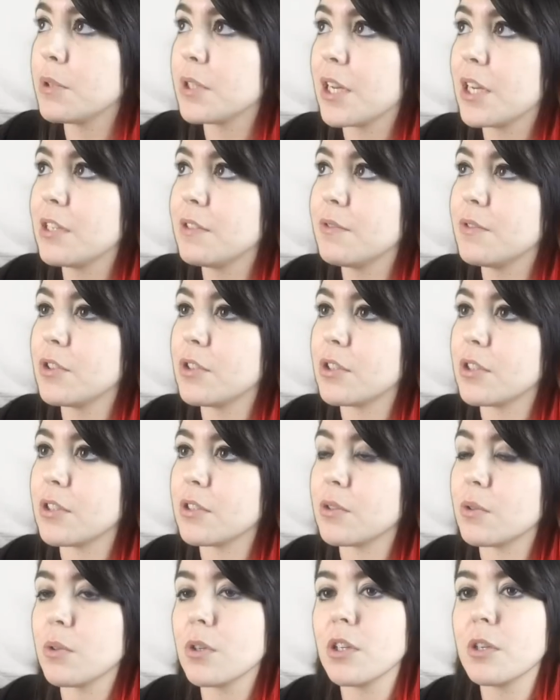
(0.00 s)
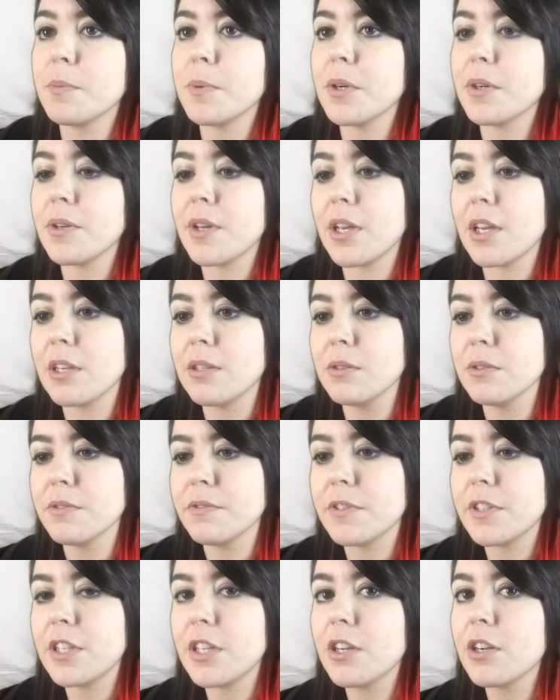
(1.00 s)
was kind of just a story about a
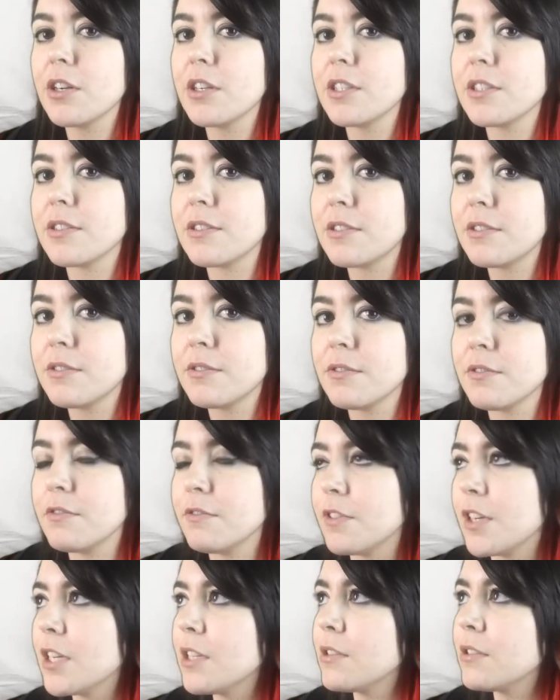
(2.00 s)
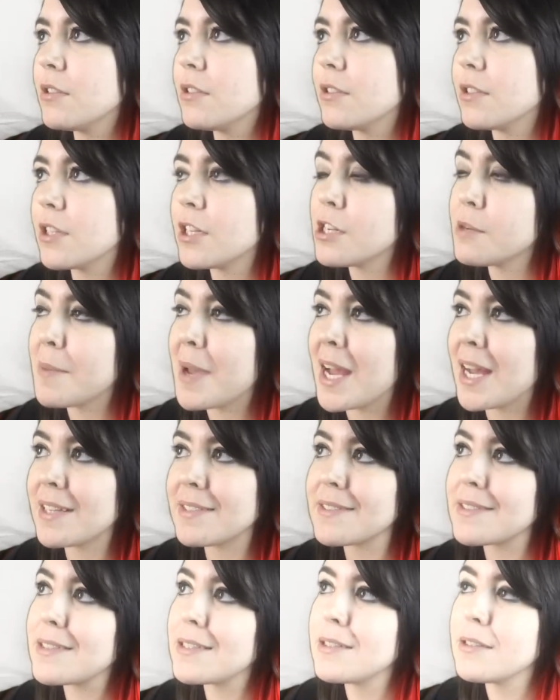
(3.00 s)
graffiti artist, vandal in a
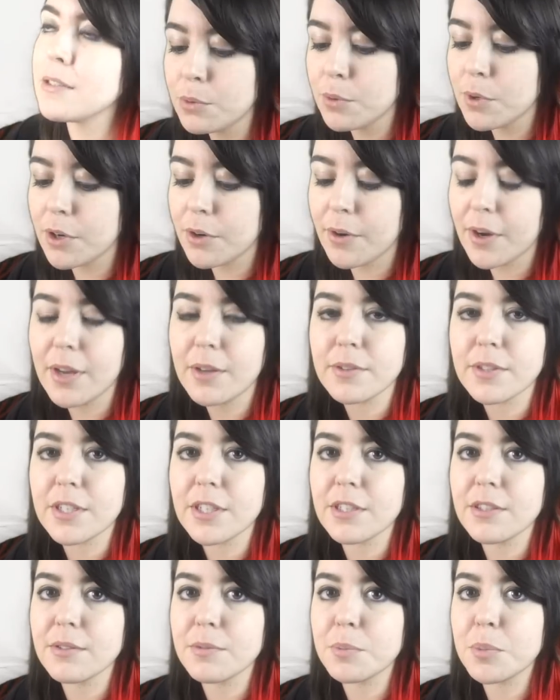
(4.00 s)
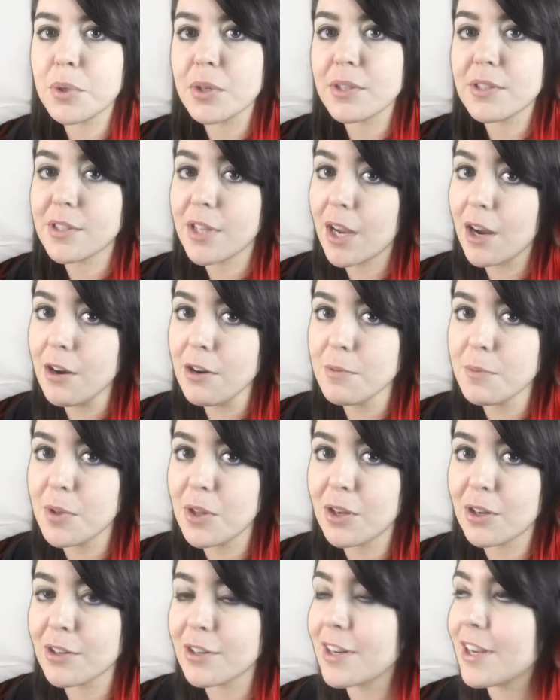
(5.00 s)
mask, who would run around and put
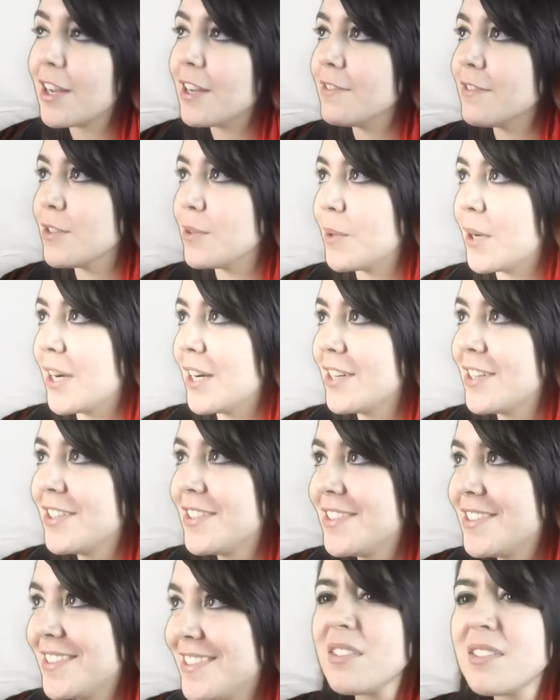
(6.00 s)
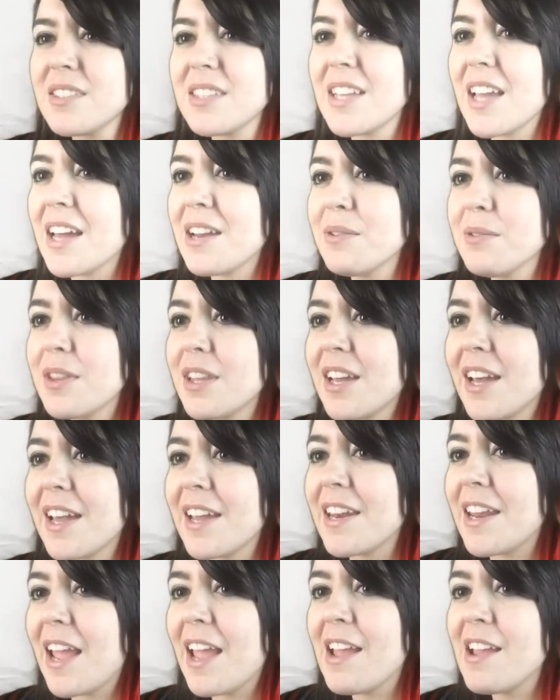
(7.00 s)
terrible art everywhere. Honestly, I don't think I
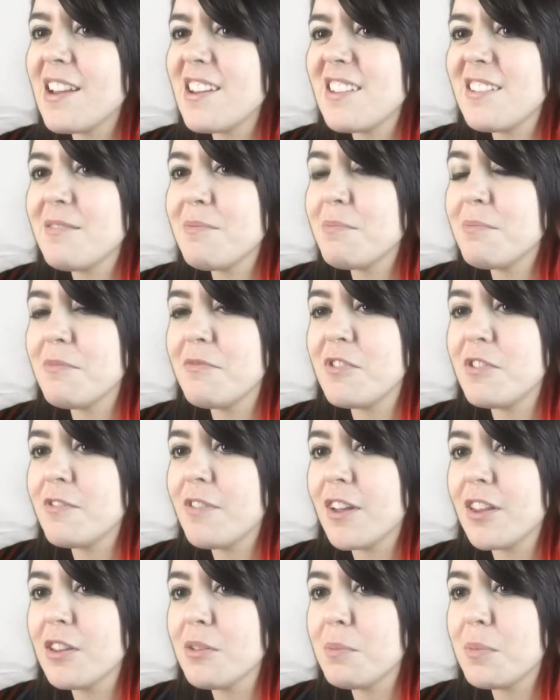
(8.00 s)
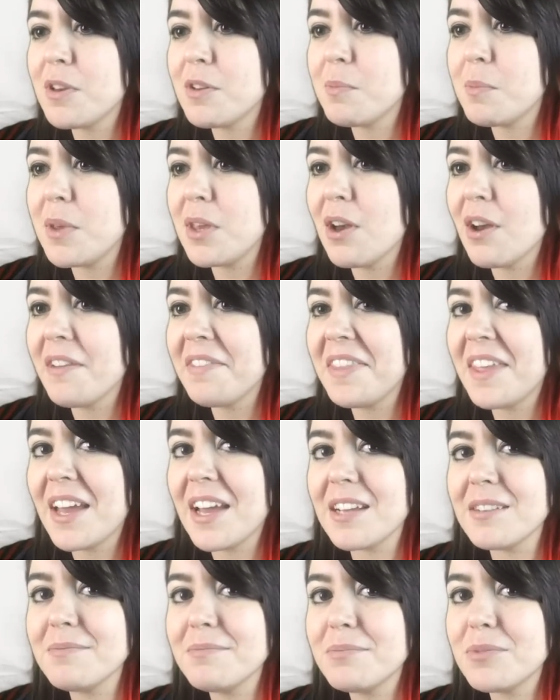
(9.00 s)
had any development beyond
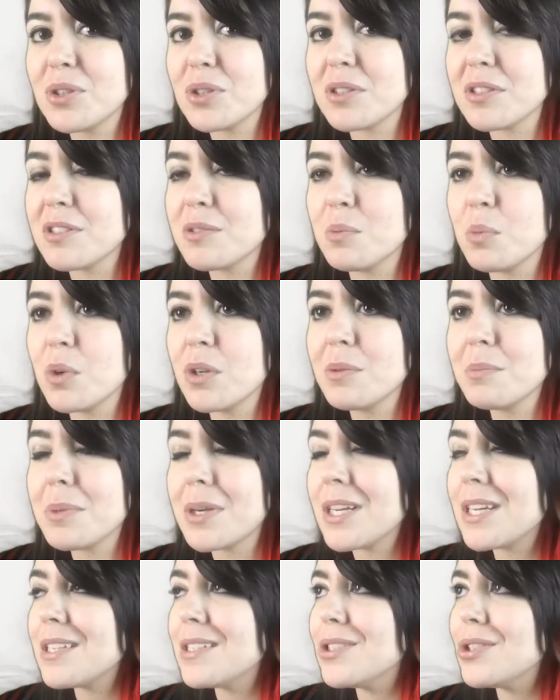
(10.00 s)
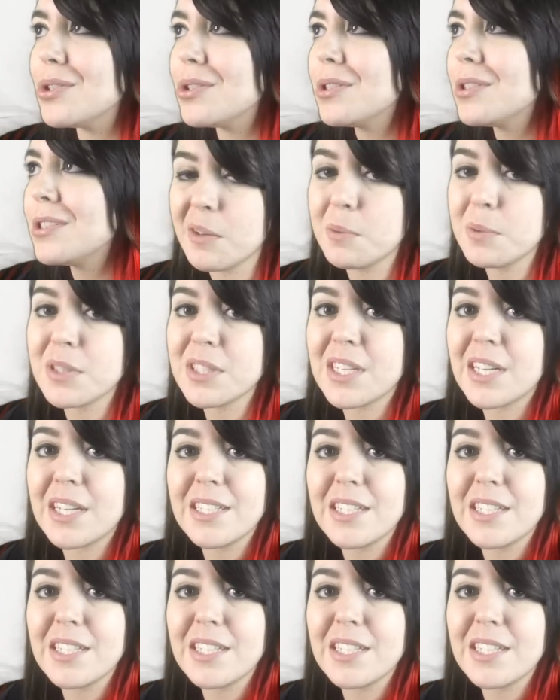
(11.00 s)
that, just this one page. It was an